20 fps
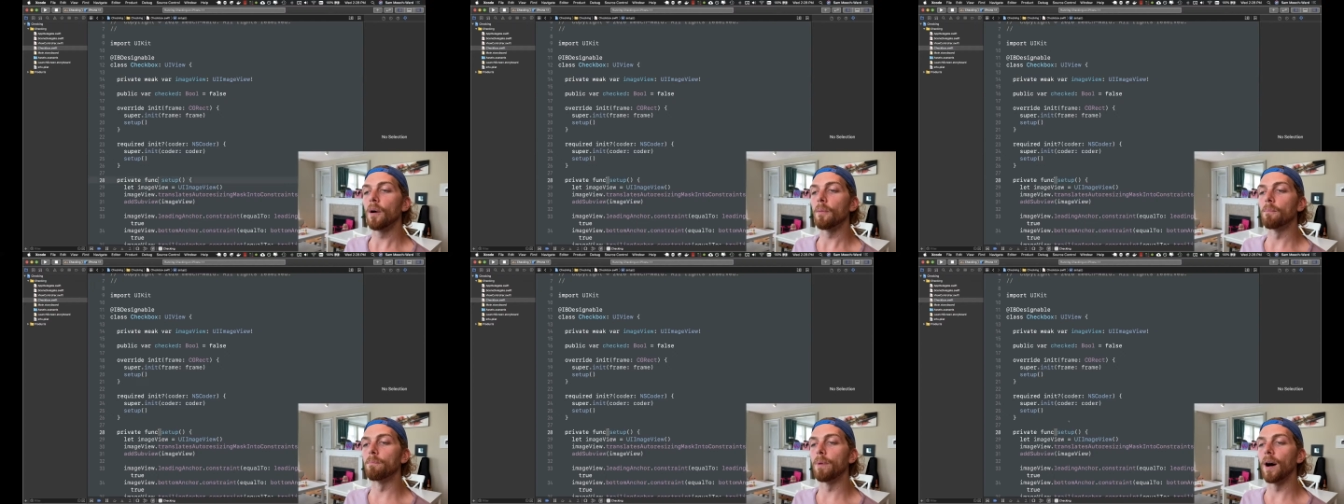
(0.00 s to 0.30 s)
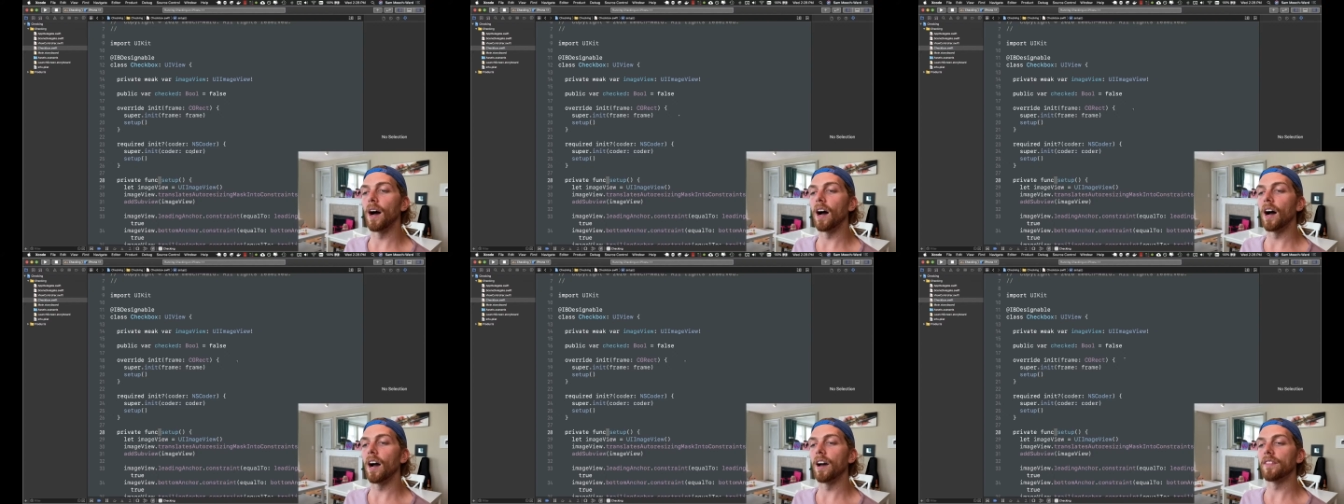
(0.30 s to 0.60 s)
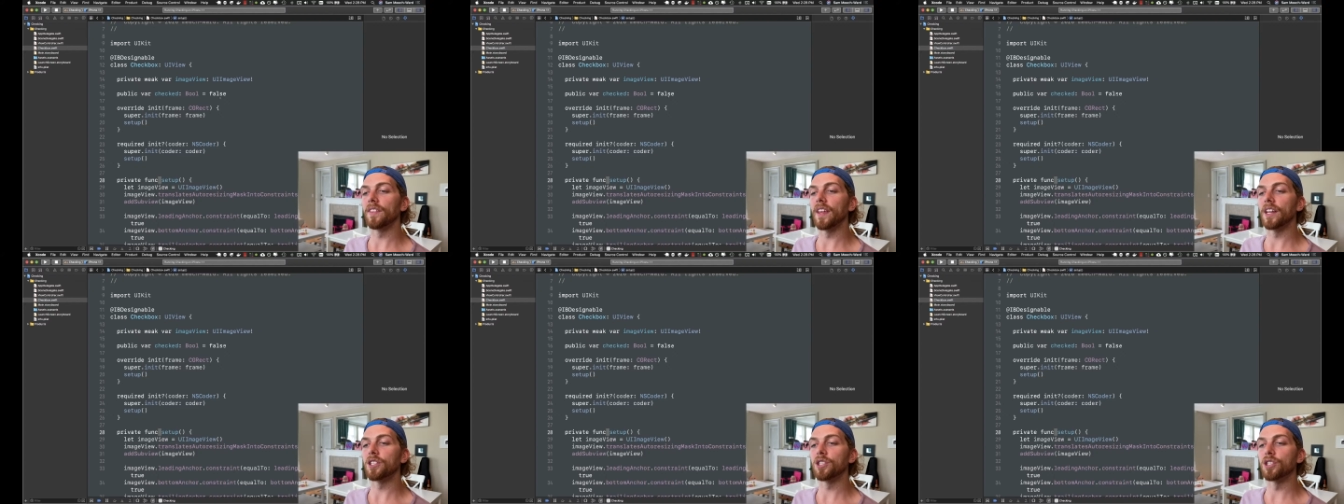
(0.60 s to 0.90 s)

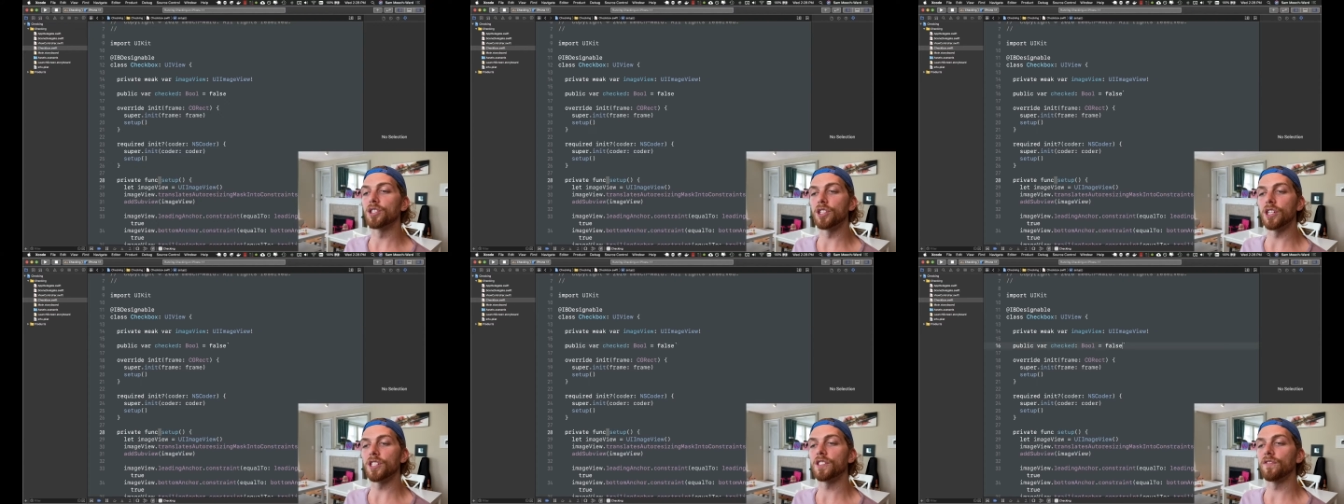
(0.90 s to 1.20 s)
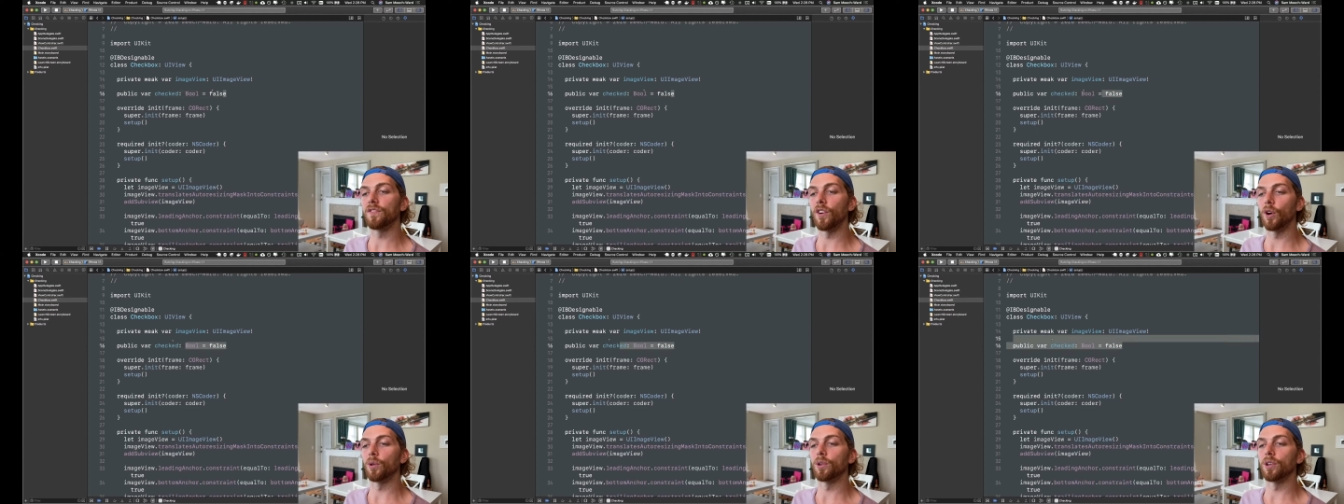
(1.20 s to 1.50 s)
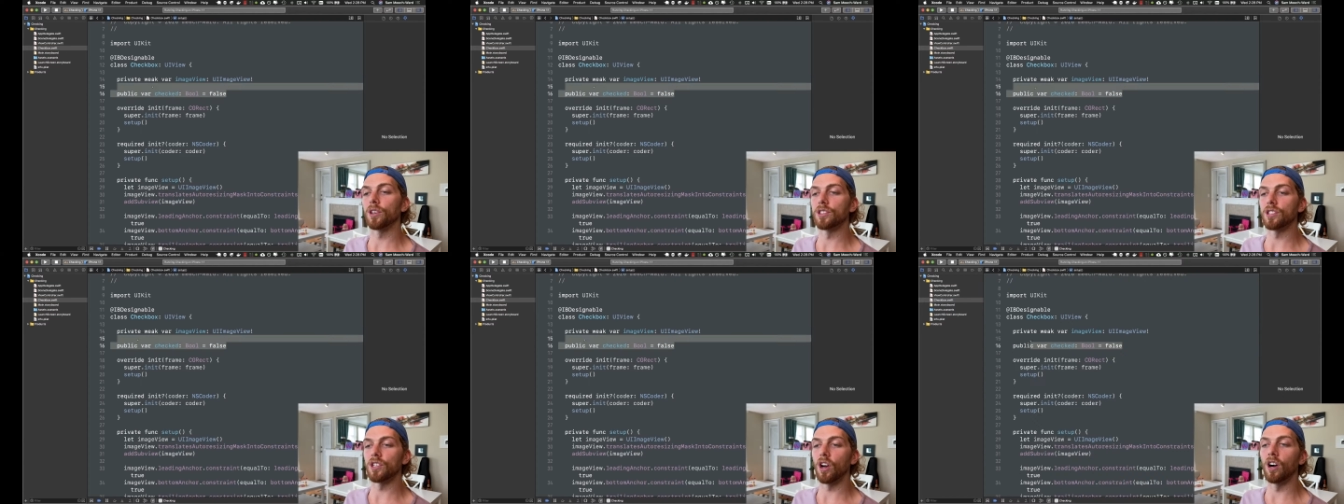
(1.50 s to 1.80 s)
but they should just
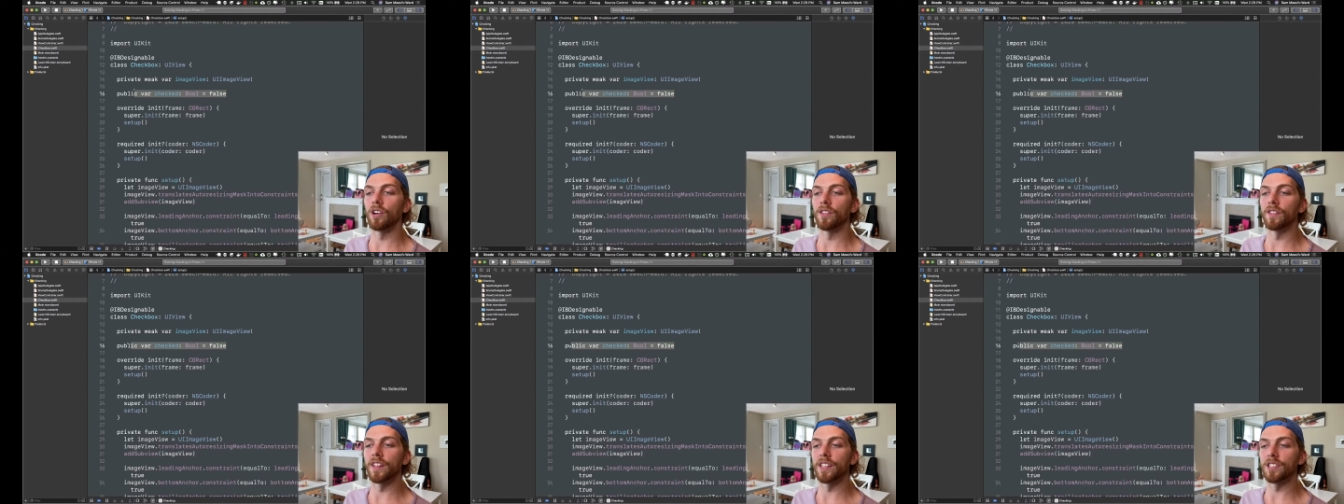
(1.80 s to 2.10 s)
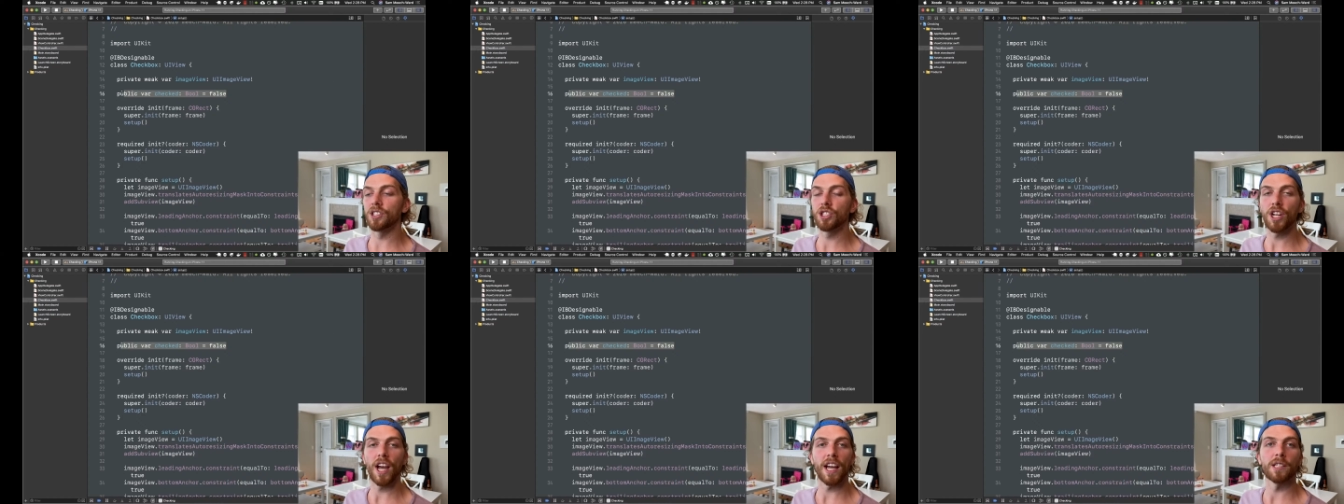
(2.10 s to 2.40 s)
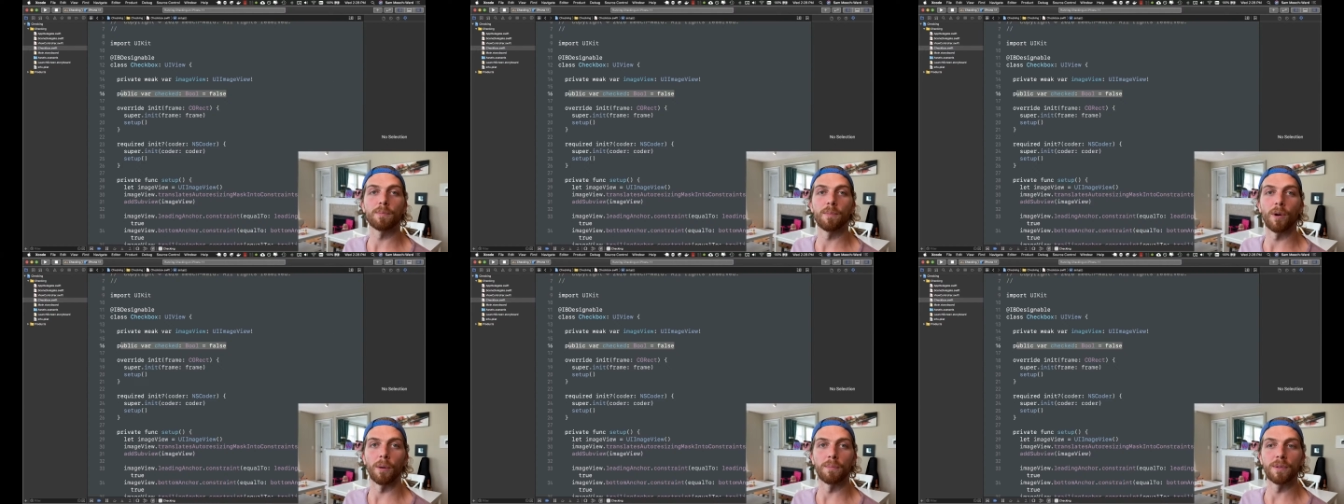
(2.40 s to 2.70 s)
focus on this
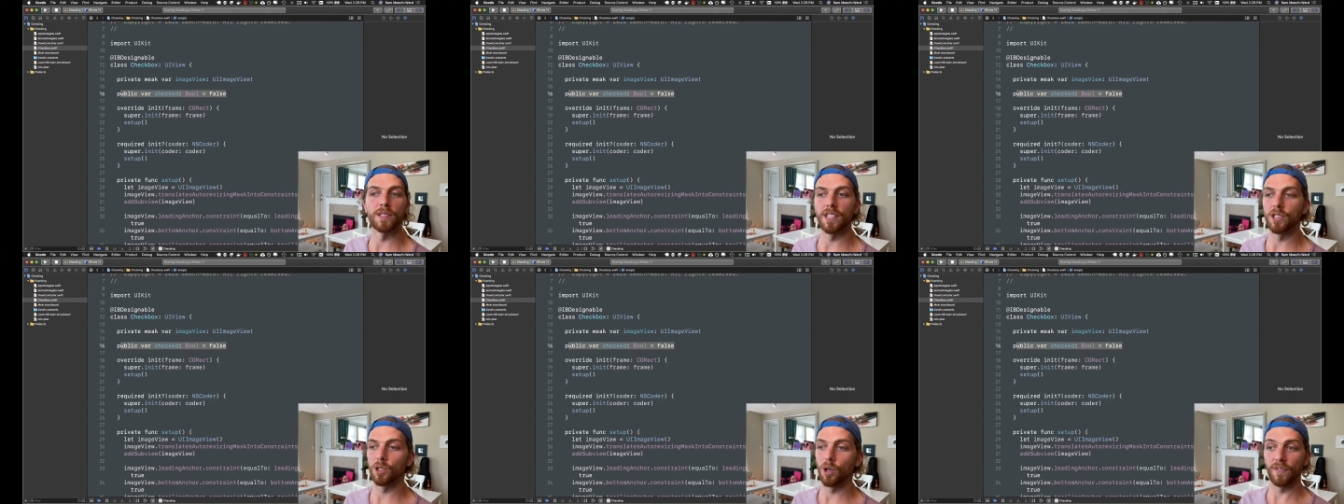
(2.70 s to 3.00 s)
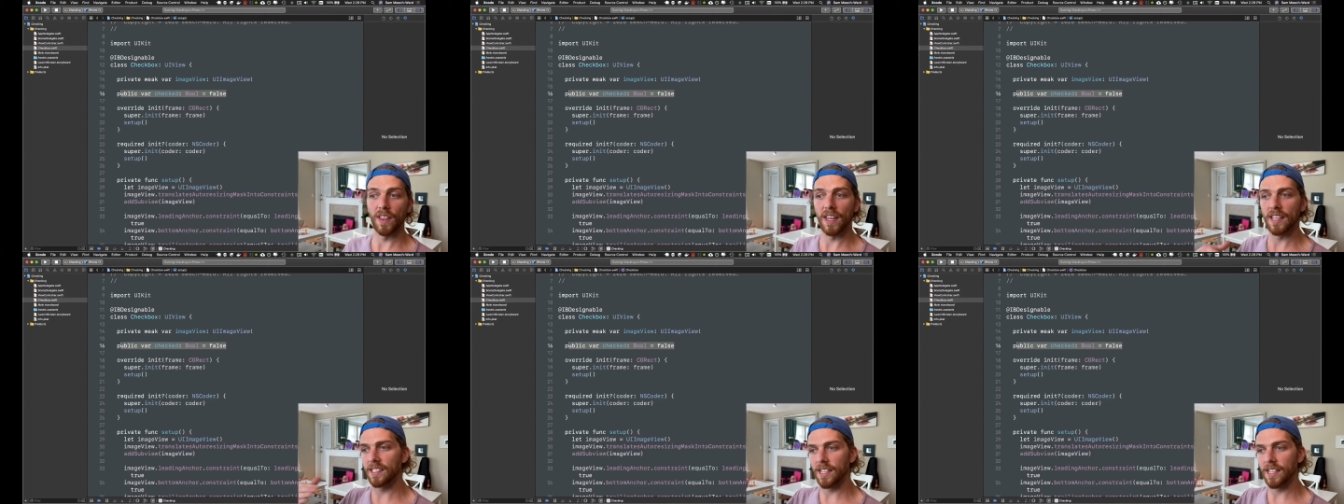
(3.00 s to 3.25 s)
checked property. So if they